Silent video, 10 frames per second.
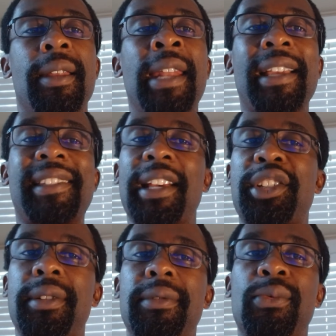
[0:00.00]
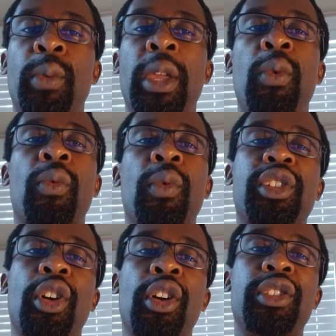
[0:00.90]
Next session, we will
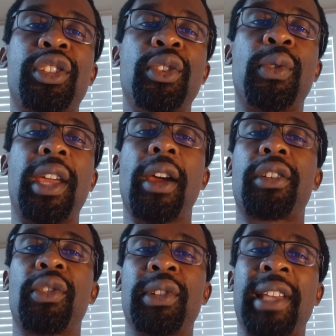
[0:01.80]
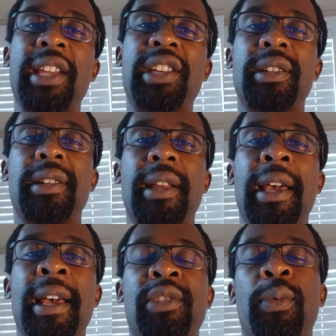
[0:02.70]
return to characterization
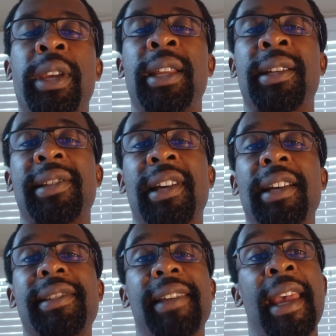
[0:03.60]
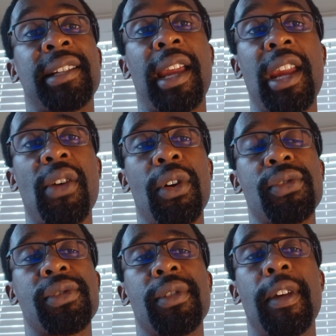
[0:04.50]
as we discuss anti-heroes.